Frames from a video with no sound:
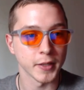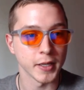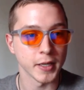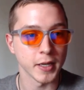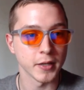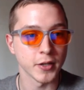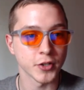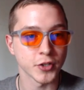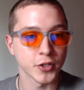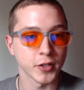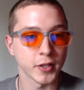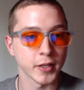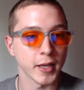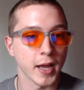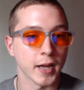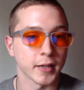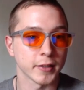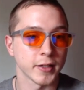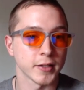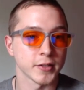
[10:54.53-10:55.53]
In addition, they
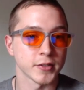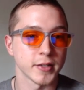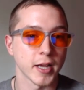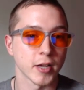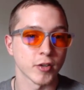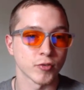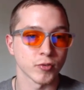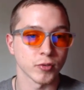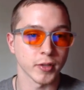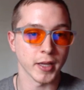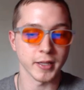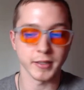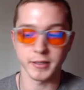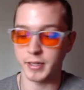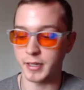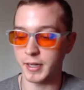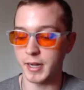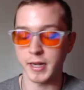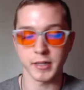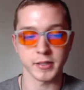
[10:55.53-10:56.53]
act as natural
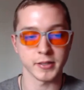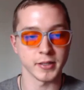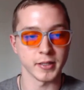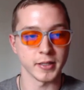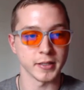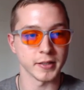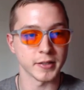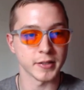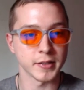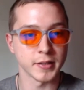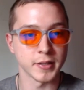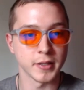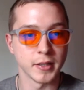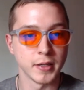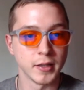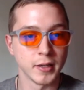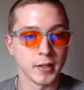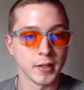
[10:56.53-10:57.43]
antioxidants.